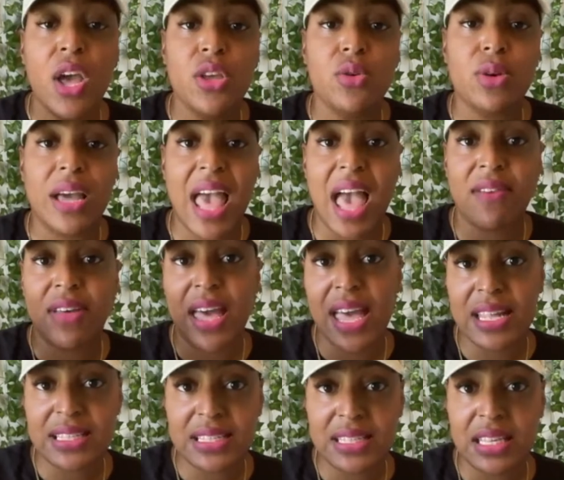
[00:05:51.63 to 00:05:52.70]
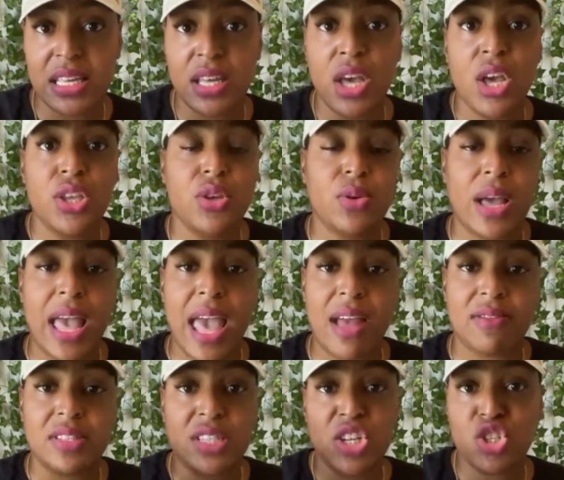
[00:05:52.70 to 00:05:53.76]
you can have Etsy, you can
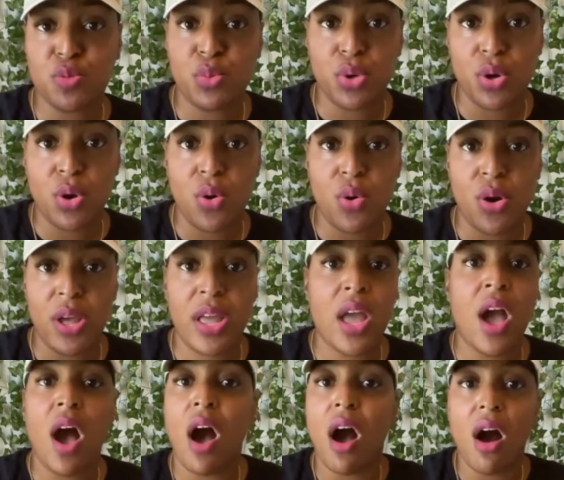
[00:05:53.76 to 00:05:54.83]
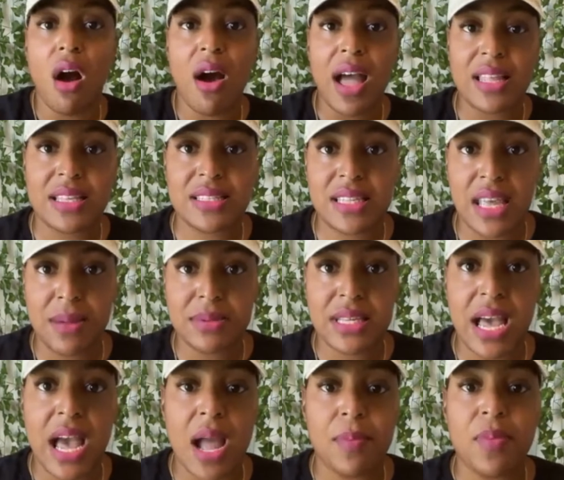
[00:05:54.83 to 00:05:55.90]
have Teachable going all at the same
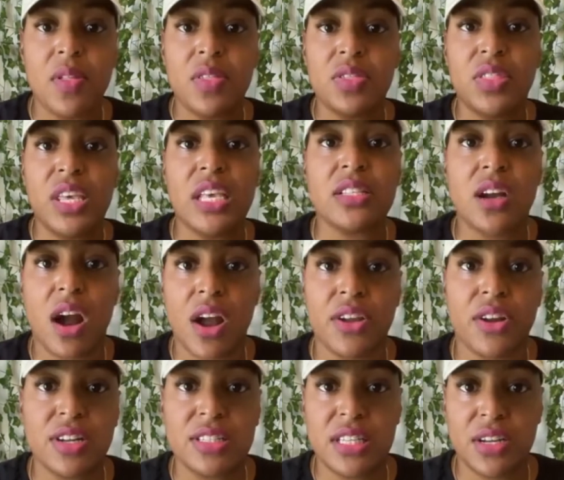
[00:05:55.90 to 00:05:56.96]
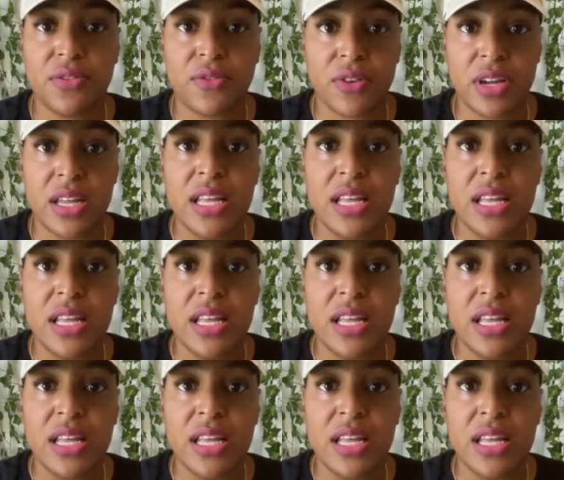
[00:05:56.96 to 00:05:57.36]
time. These are your different